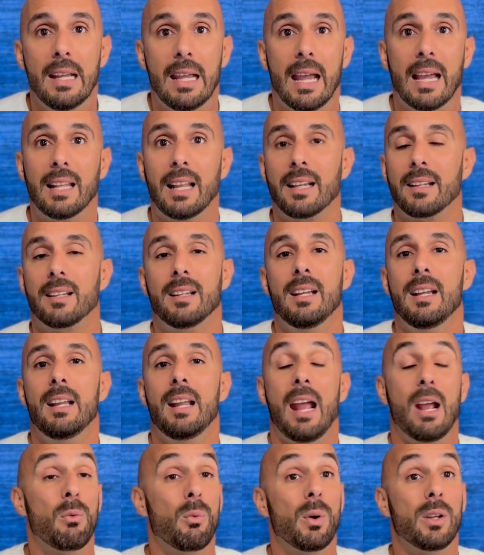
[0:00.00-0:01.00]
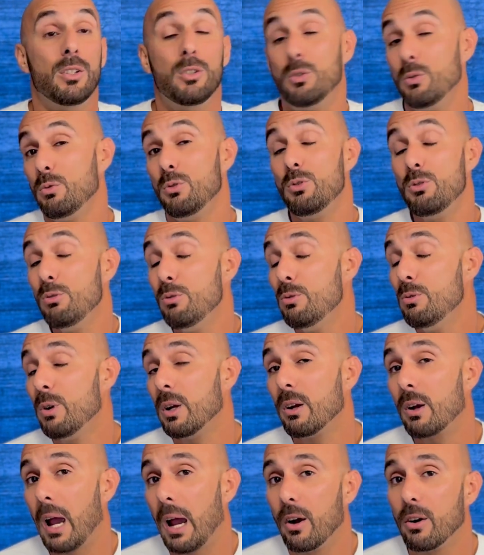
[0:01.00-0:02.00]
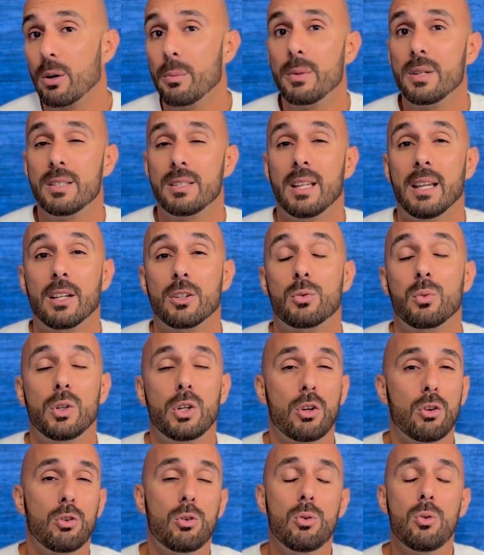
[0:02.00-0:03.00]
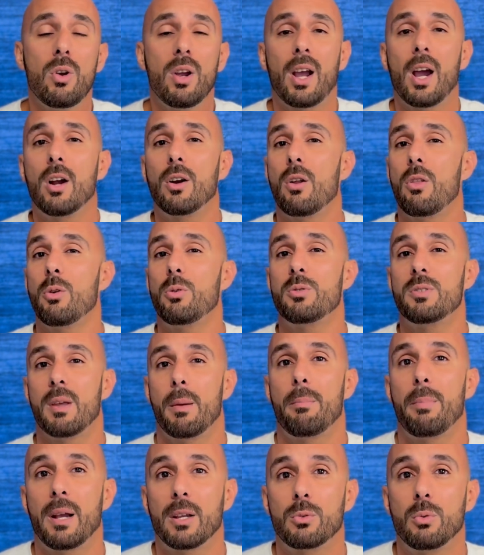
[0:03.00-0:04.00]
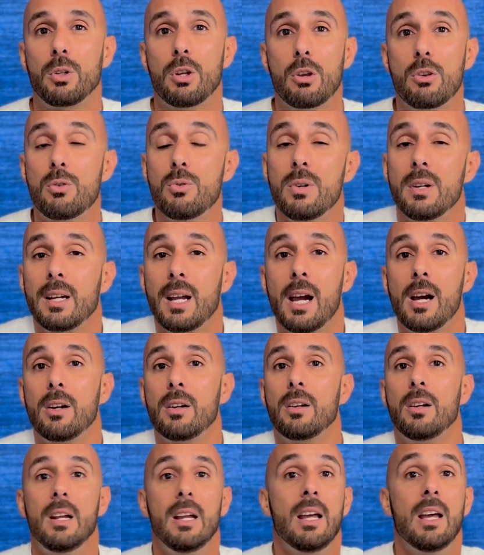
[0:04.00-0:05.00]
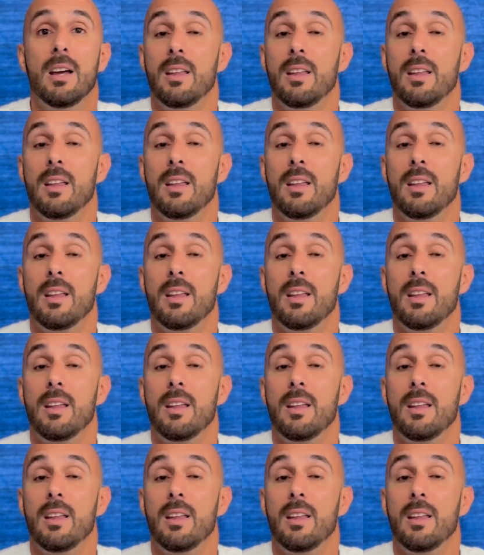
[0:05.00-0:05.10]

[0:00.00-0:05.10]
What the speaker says: And when you do encounter mistakes, when you do encounter those setbacks, when you do encounter